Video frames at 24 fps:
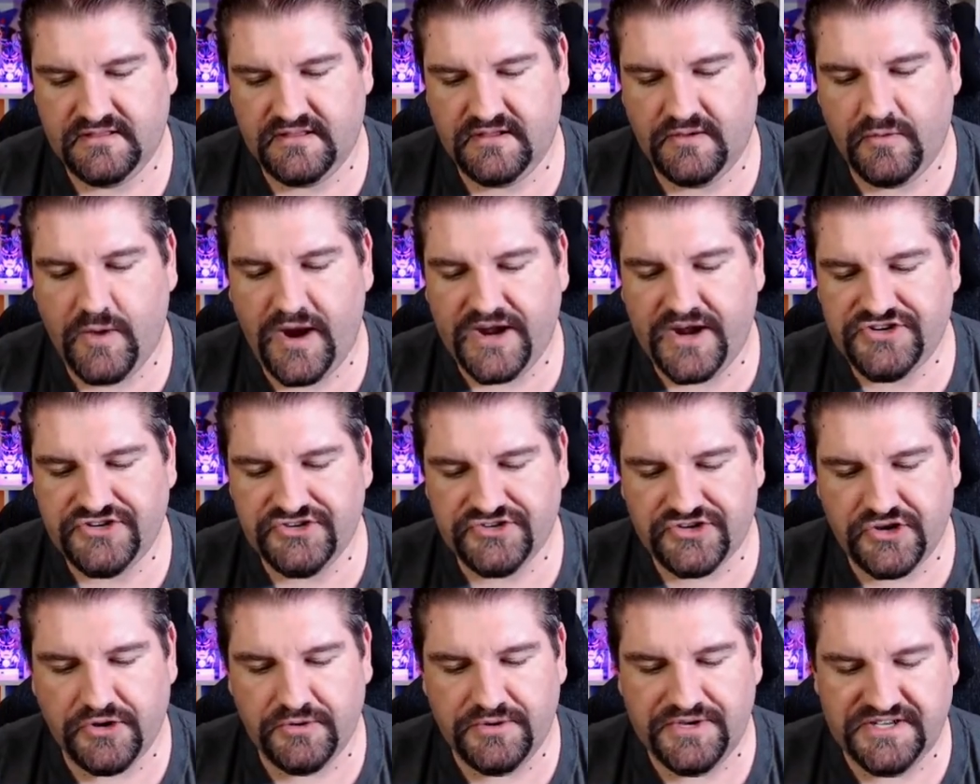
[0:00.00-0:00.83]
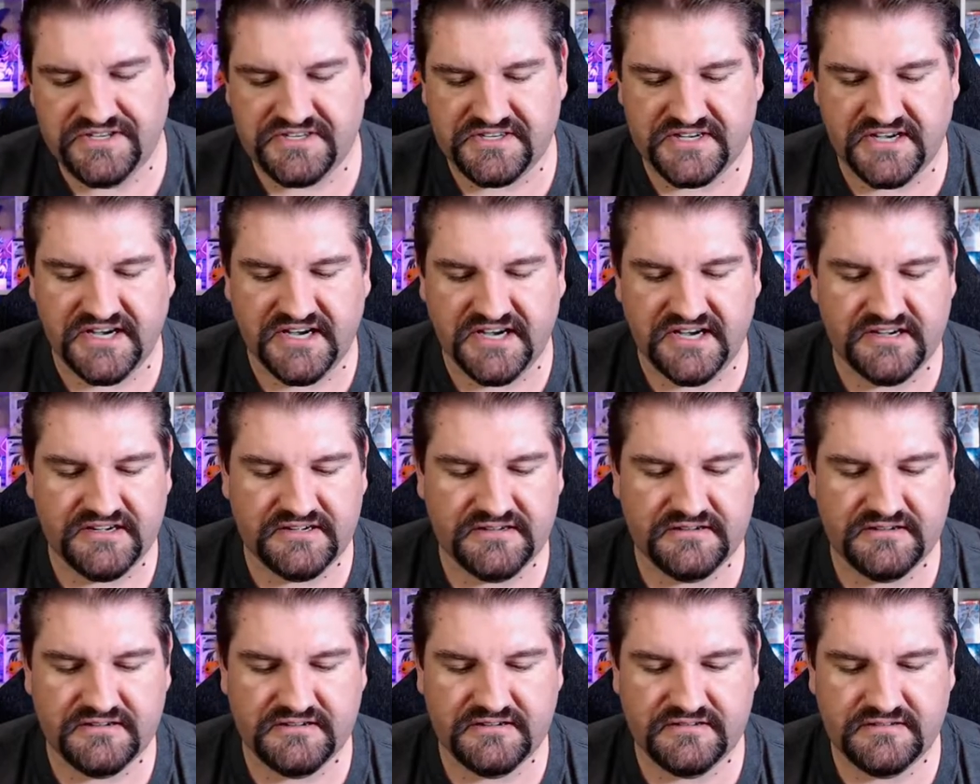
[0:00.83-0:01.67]
Raichu's always uh,
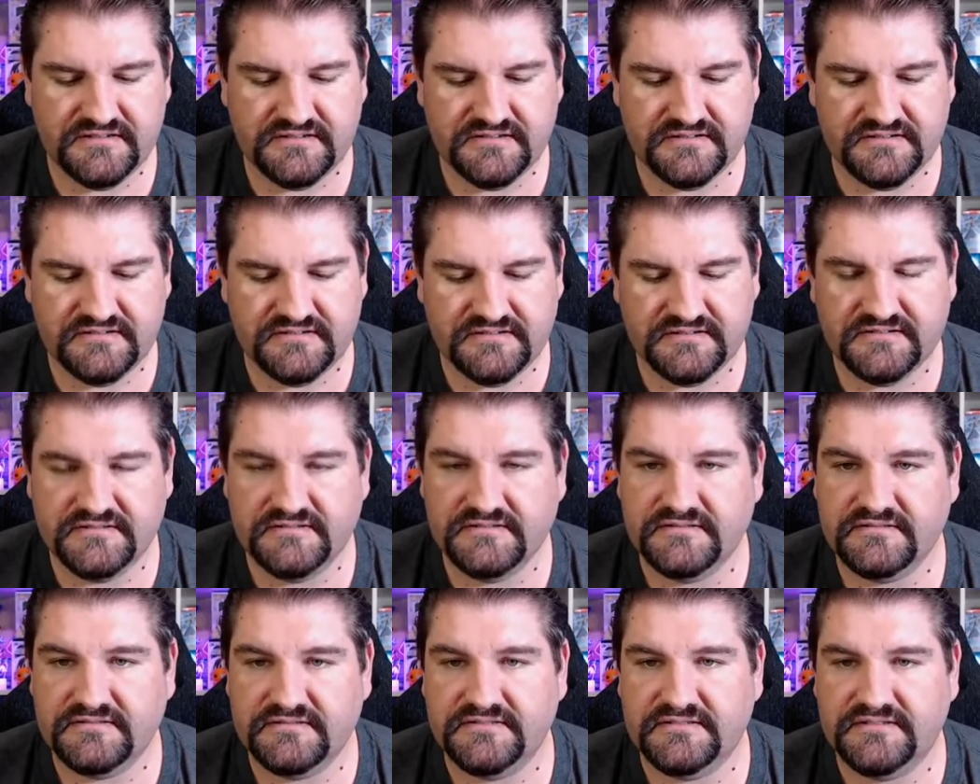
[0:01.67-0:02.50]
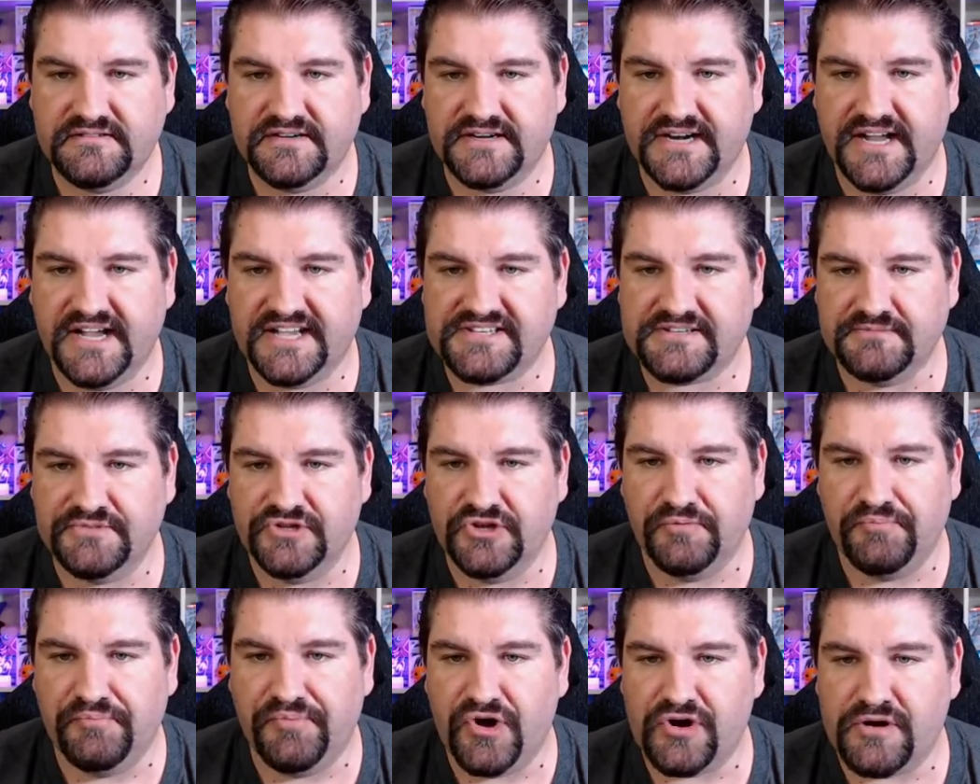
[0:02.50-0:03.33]
an awesome
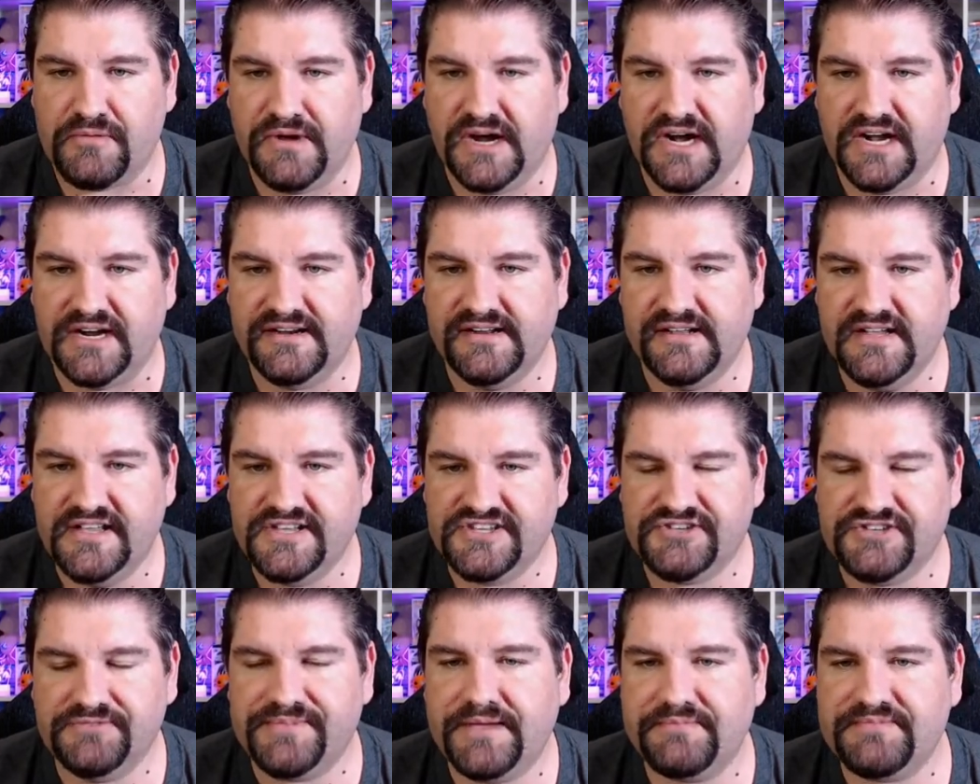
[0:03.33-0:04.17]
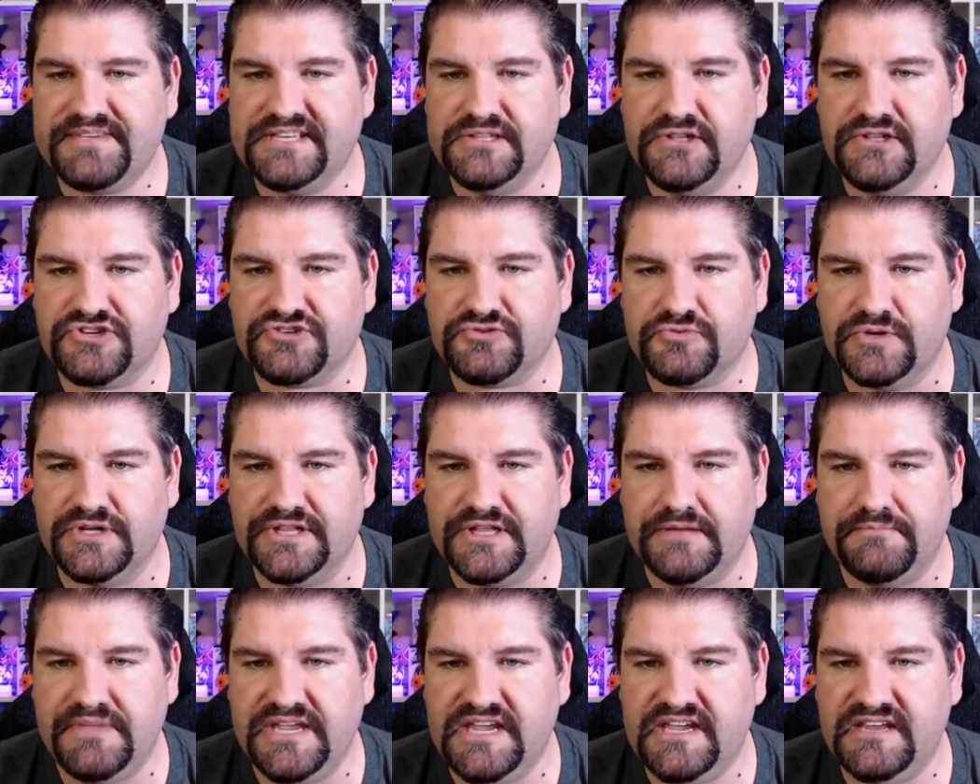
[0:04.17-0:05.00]
little Pokemon. Sometimes he looks
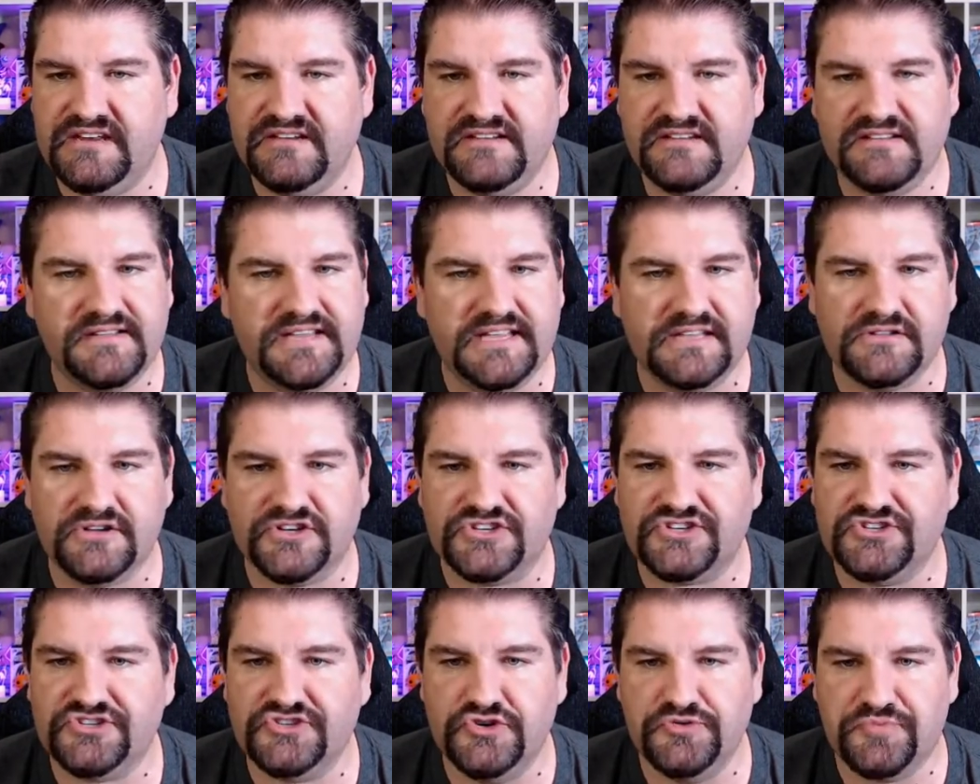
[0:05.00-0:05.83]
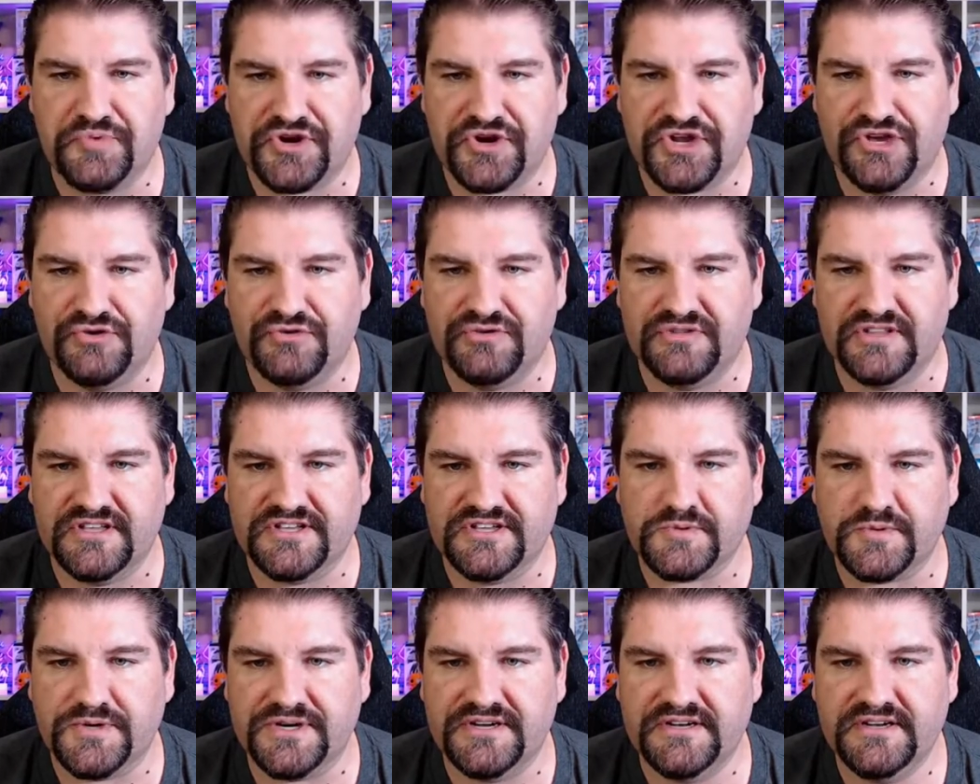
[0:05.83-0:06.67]
really mean. He looks super cute in
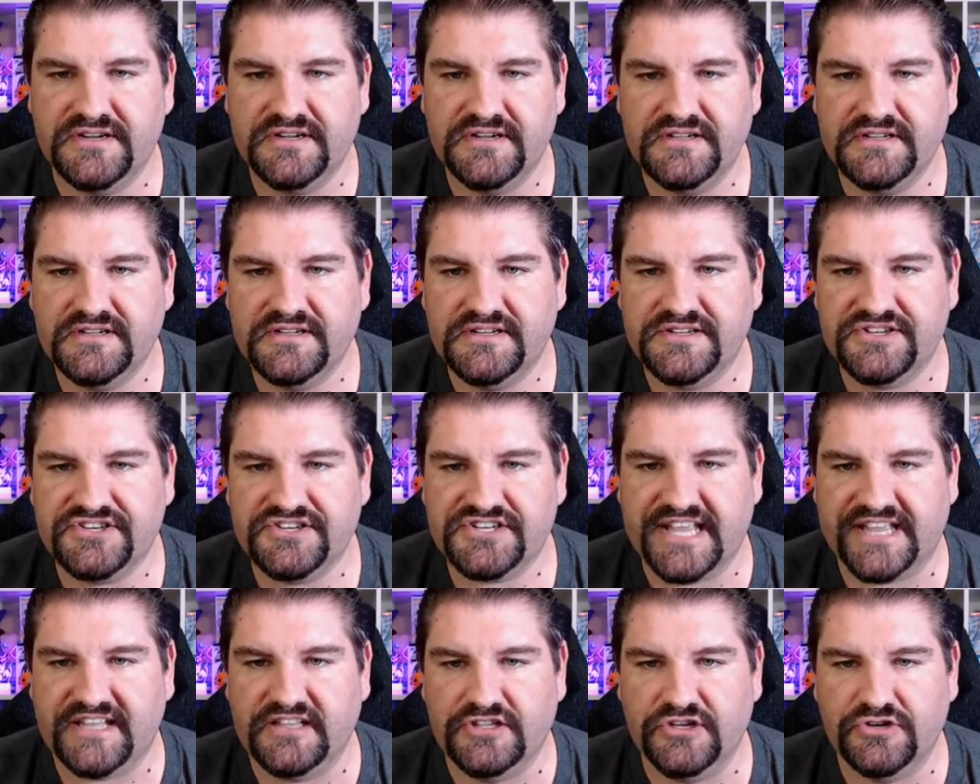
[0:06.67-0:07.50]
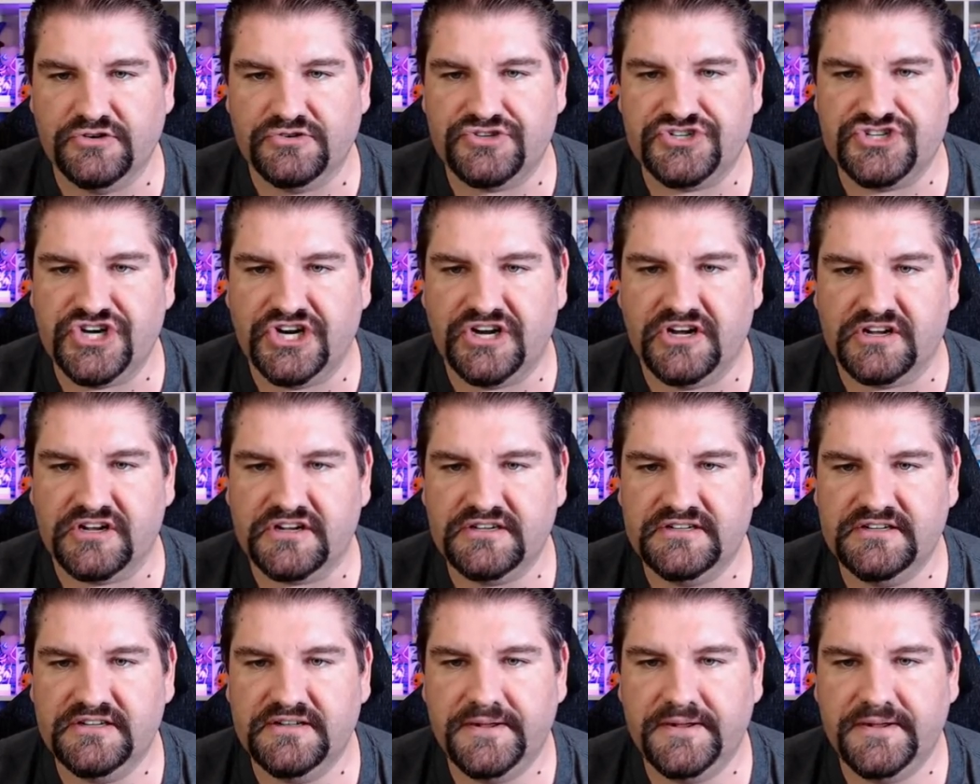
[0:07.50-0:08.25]
this one. Just like a little chunk.